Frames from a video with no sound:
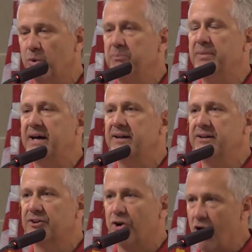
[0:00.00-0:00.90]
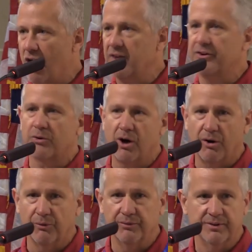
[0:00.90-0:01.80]
when men are on their
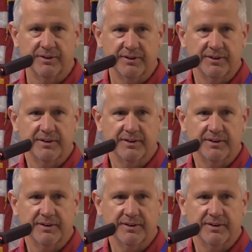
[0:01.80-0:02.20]
own,